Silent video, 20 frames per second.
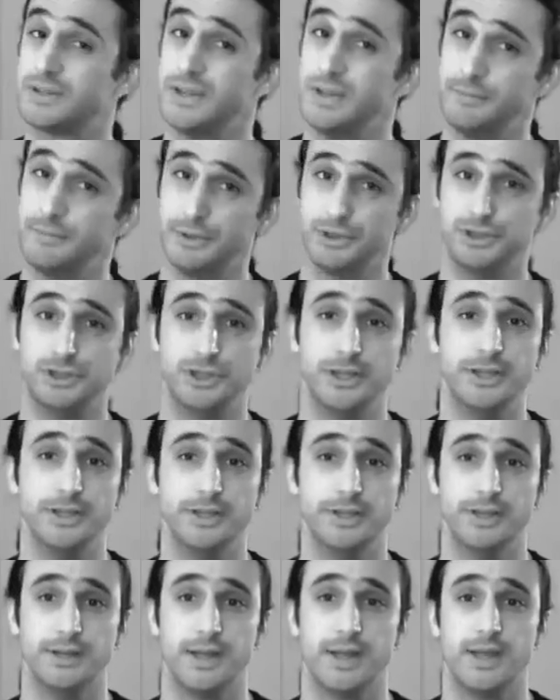in a
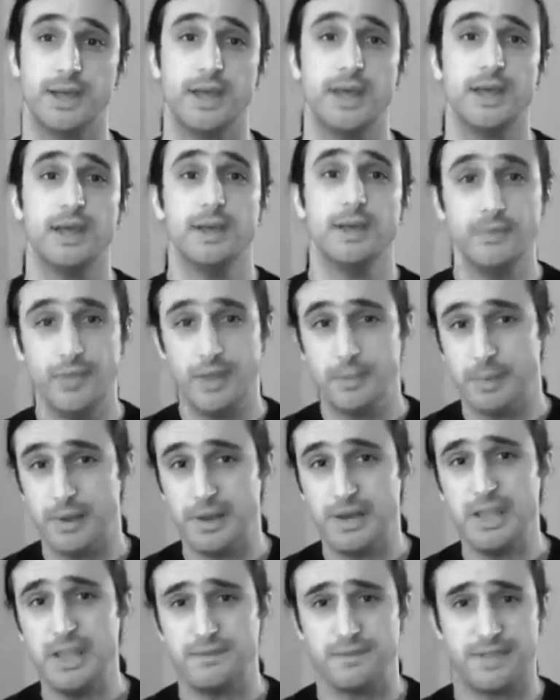machine. They
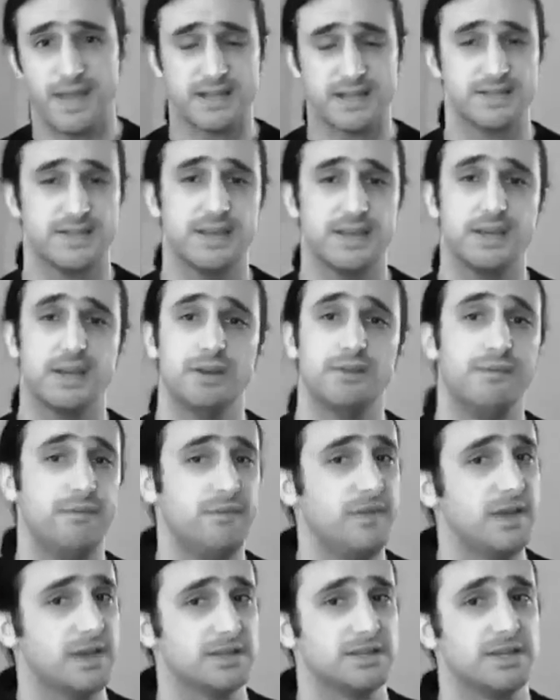believe that they can
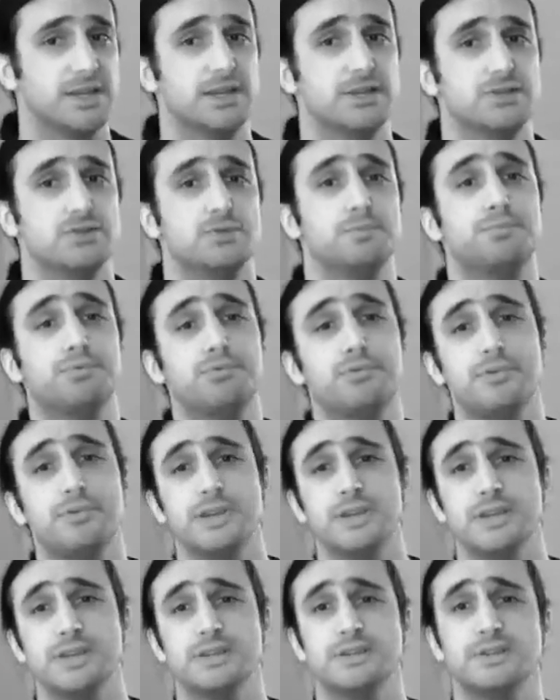fit into
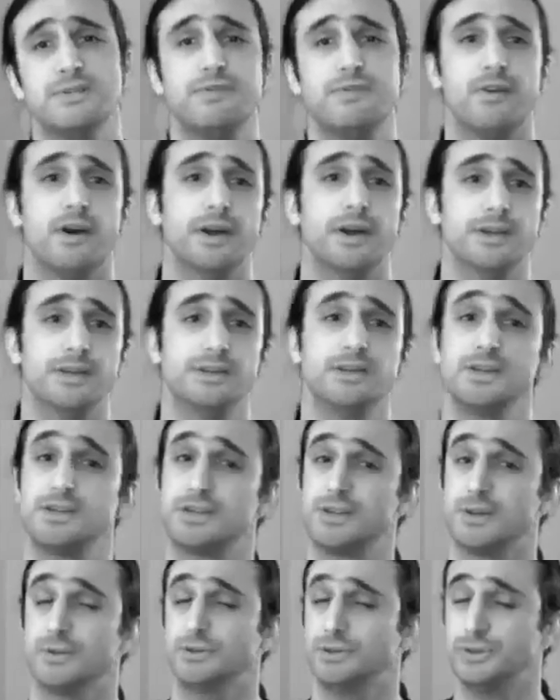predefined
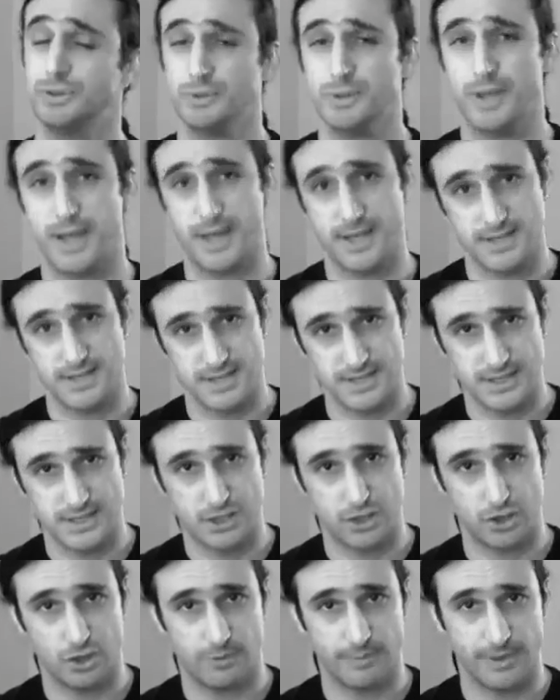social and
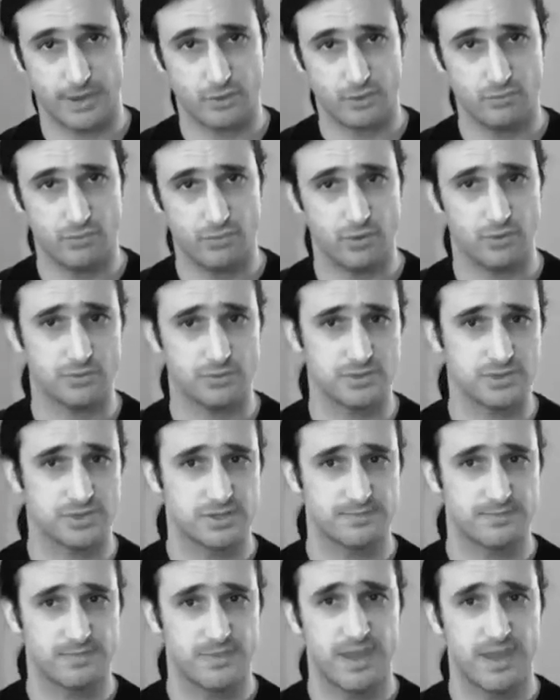economic
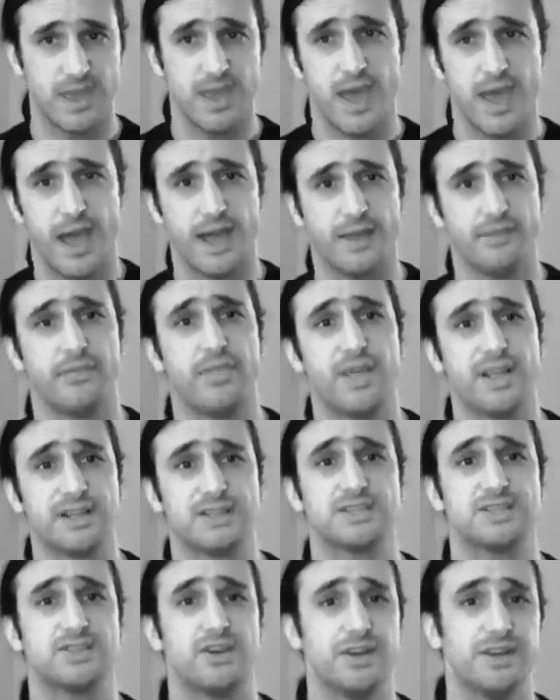roles, and that
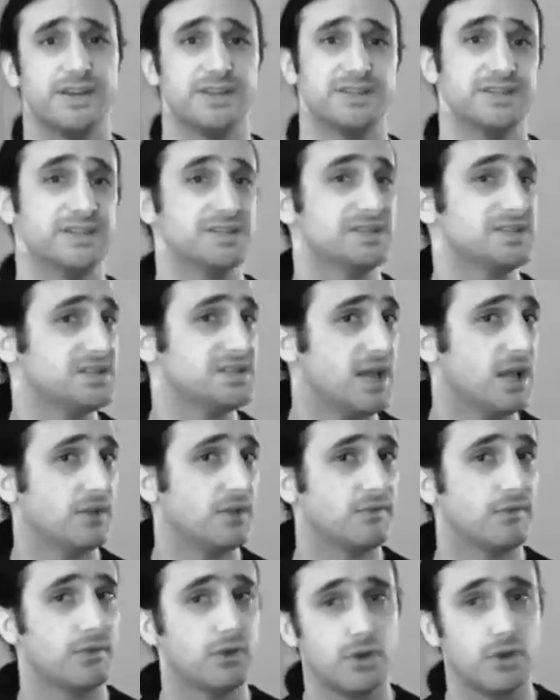science
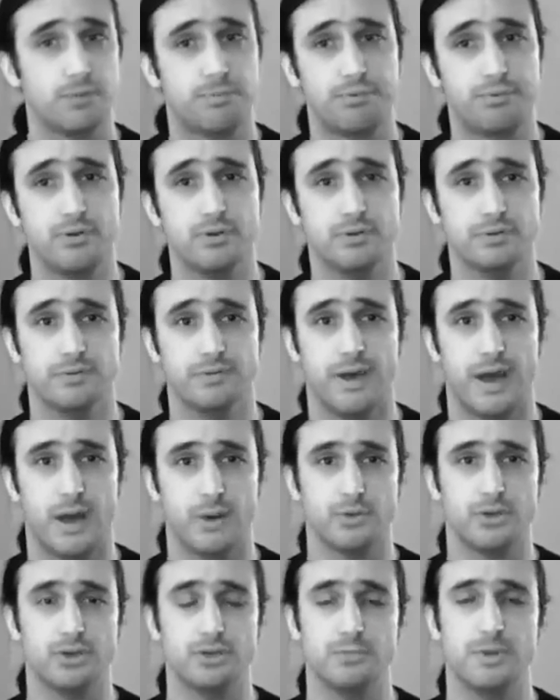itself can prove
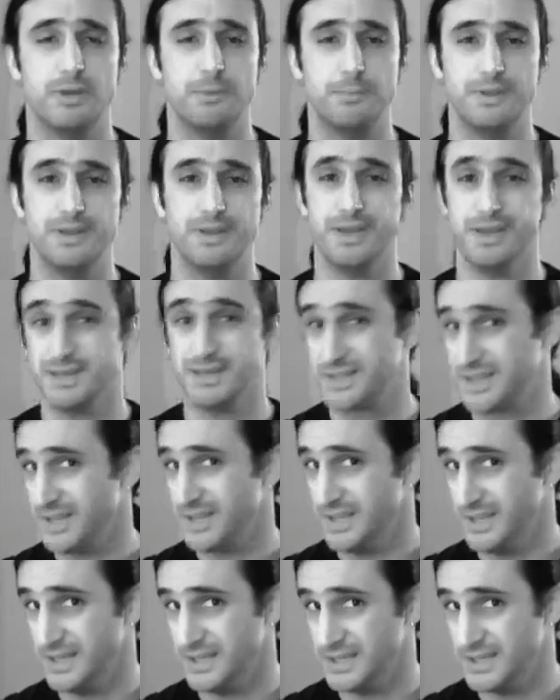how human beings
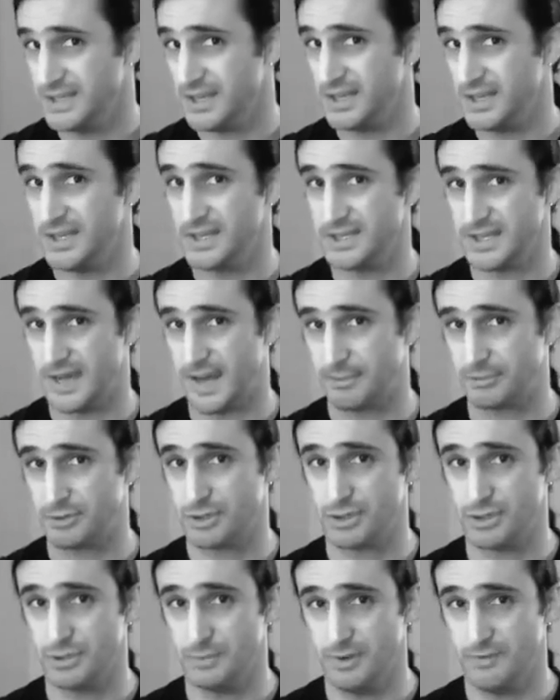easily
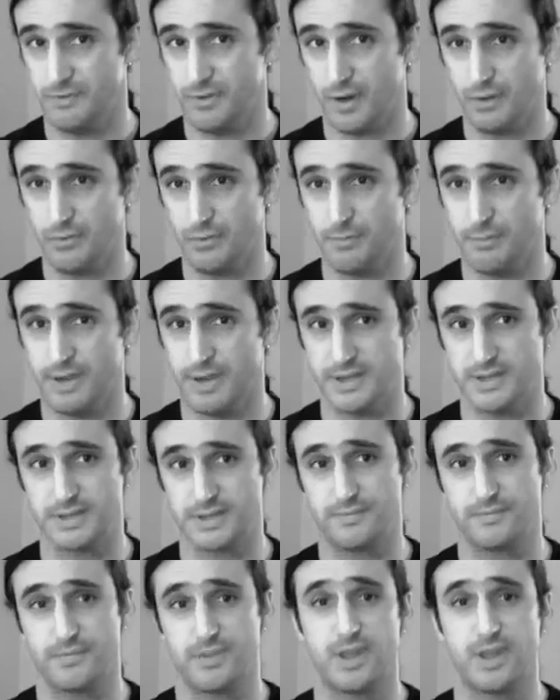adapt to environment.